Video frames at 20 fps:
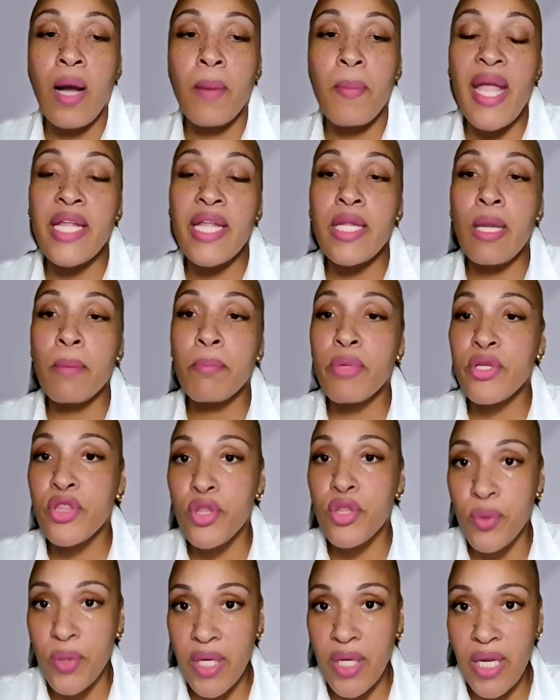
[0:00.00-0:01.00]
And
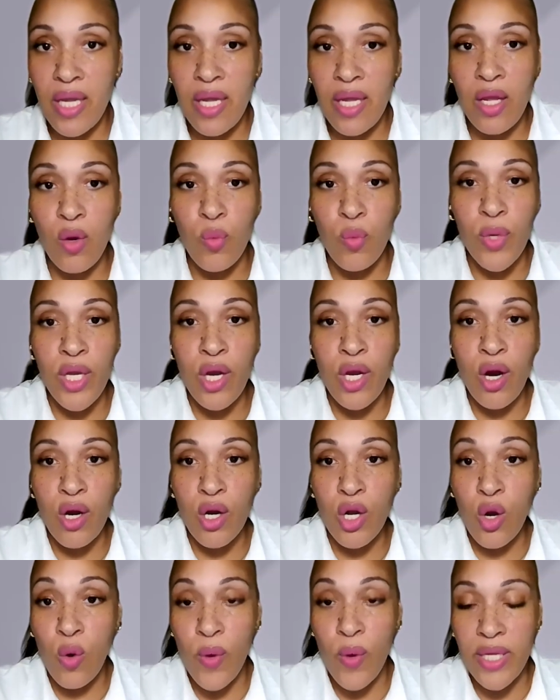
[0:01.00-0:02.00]
number three,
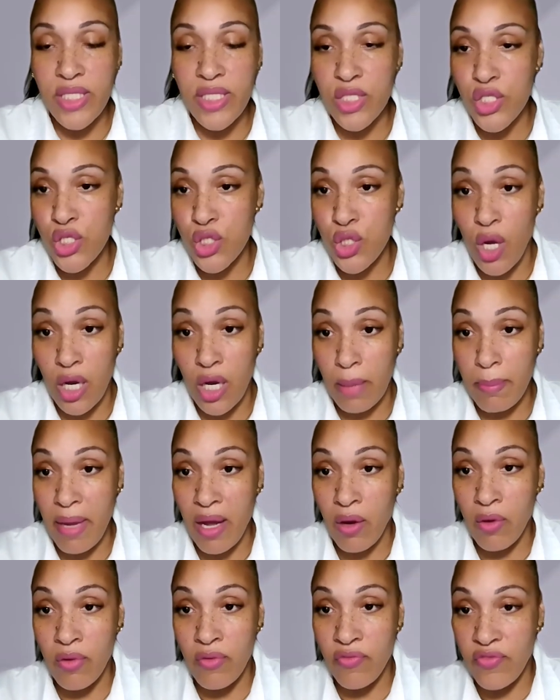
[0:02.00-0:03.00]
we are going to just
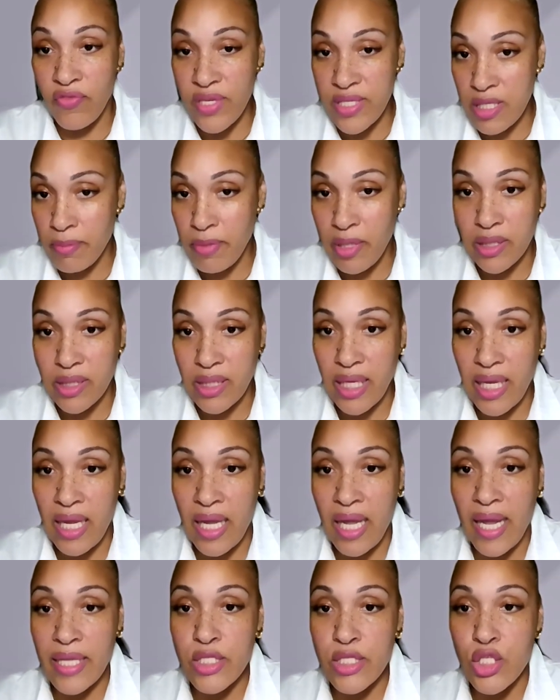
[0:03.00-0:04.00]
talk about
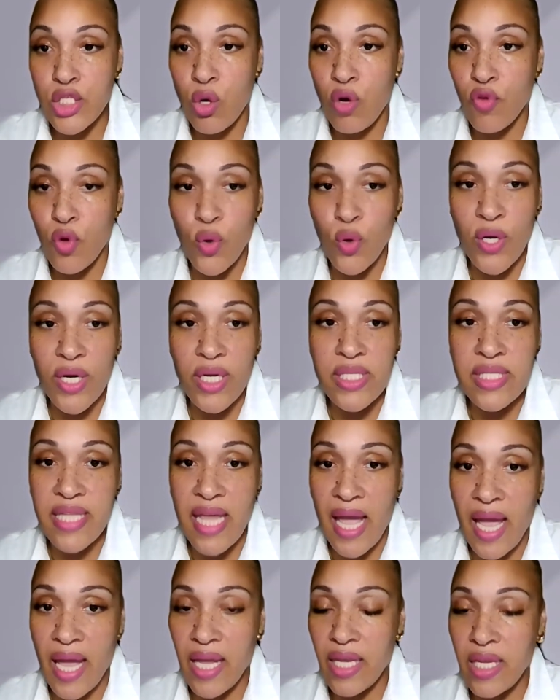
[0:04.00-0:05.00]
visibility. And so, of
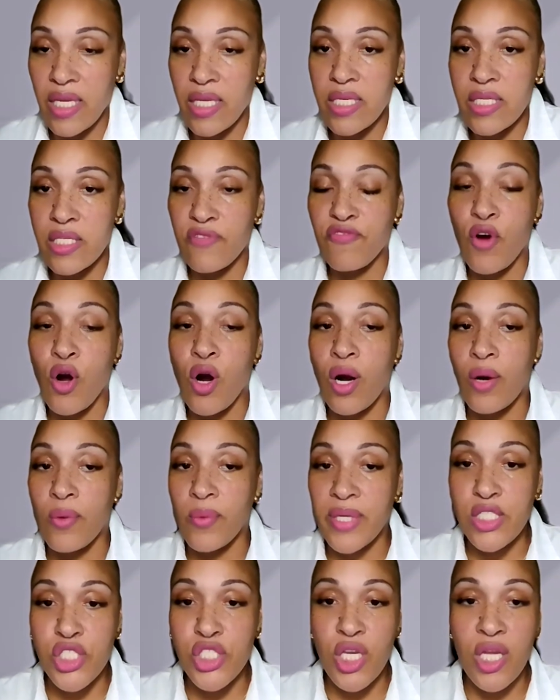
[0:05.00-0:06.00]
course, that is
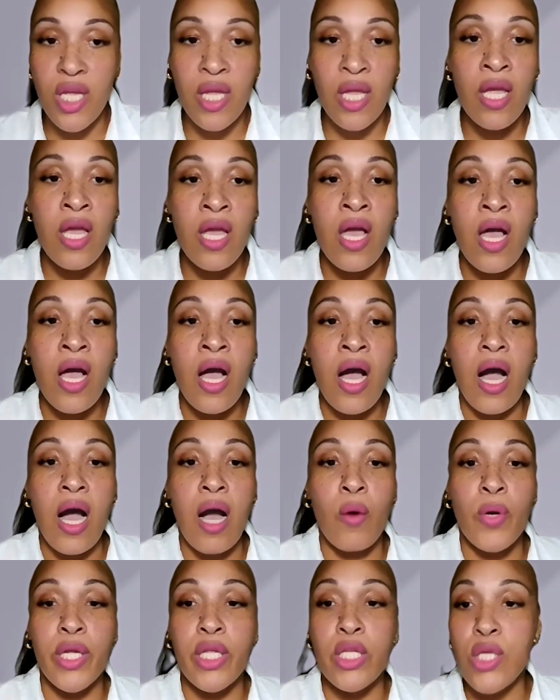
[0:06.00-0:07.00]
far reaching.
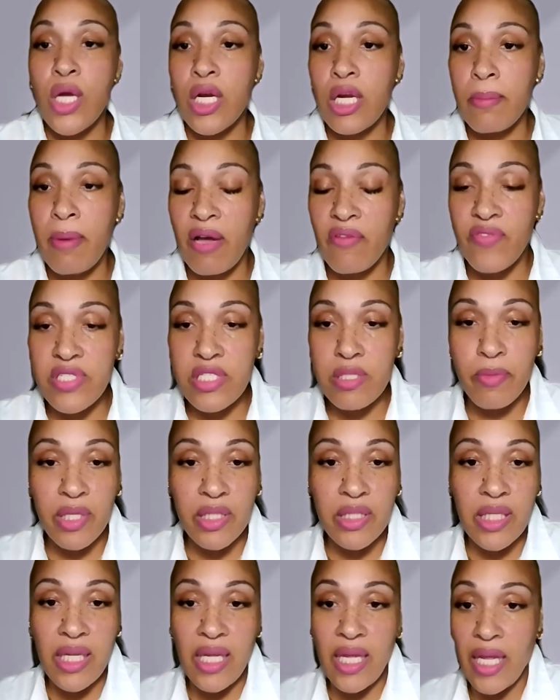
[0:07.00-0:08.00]
We're going to talk about
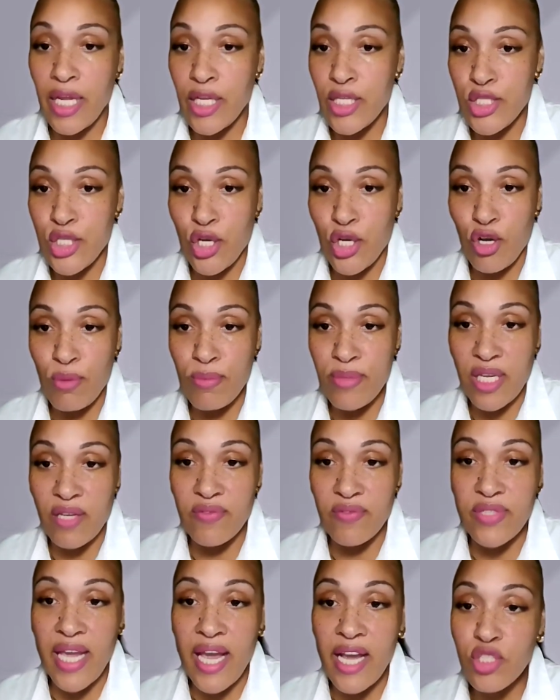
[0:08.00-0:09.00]
visibility in
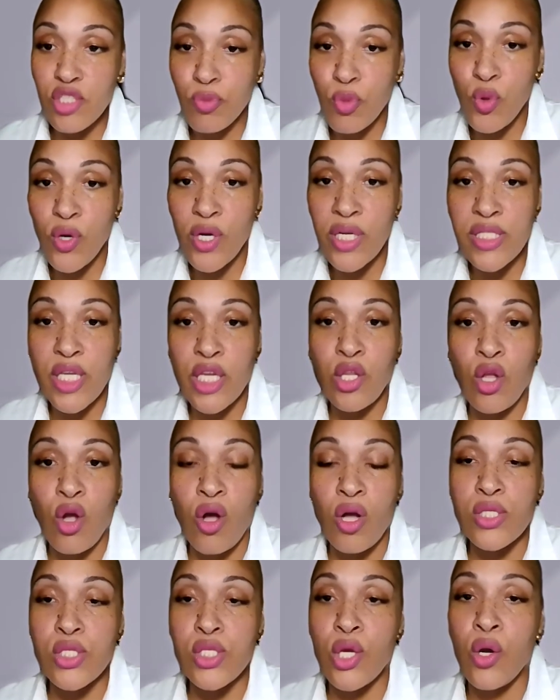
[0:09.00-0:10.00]
terms of dashboards
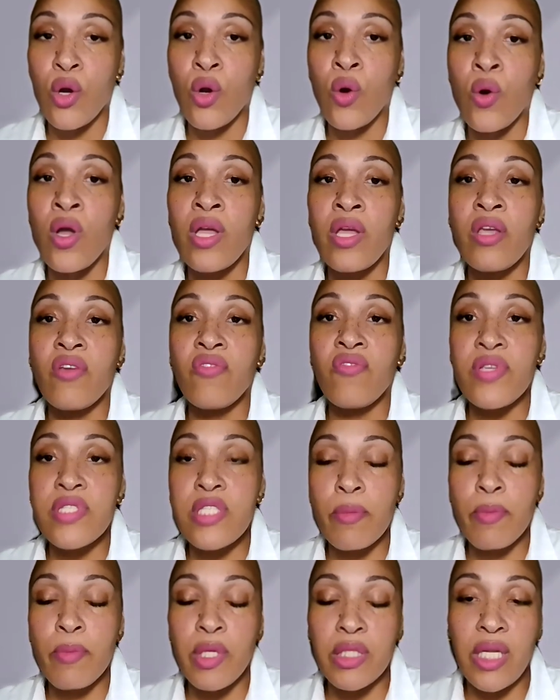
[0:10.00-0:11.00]
and also
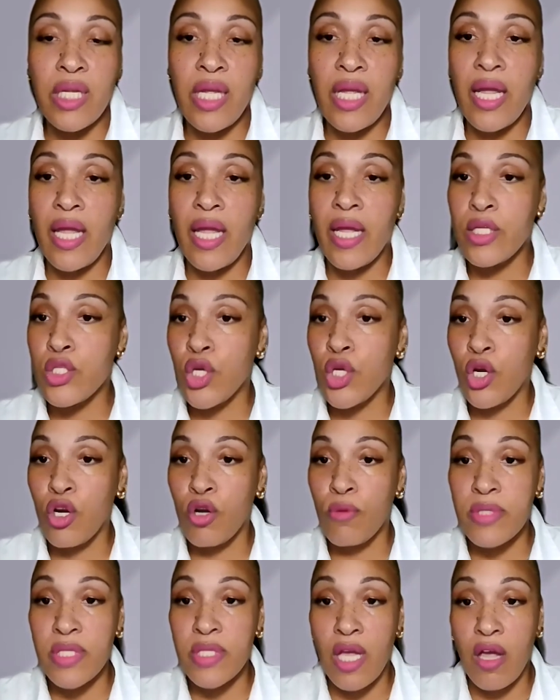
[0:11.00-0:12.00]
visibility in
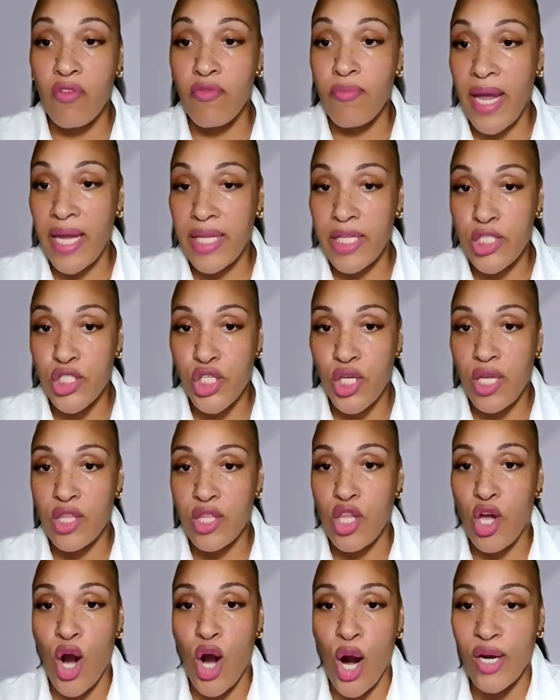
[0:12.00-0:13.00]
terms of
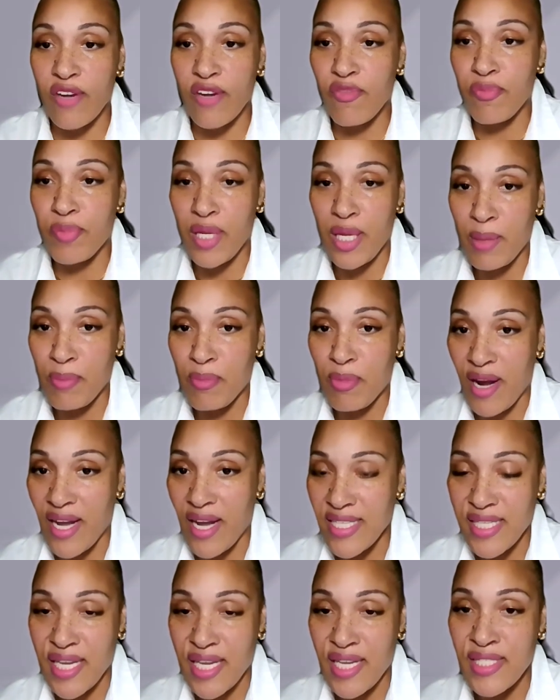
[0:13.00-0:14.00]
managing the
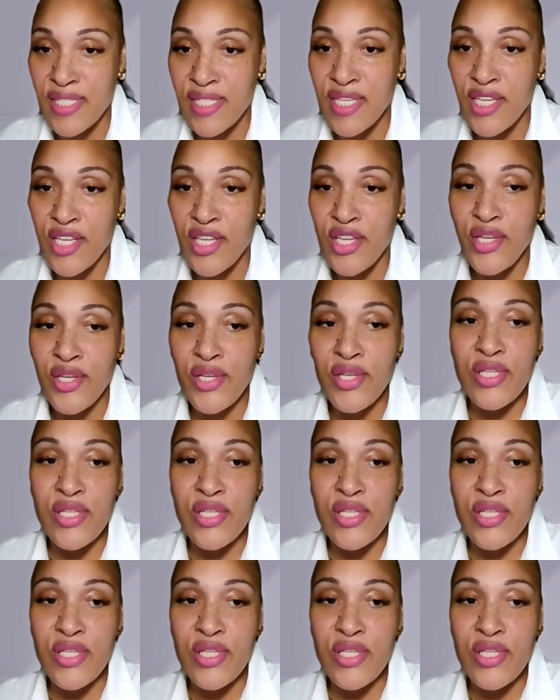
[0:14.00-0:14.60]
RFP process.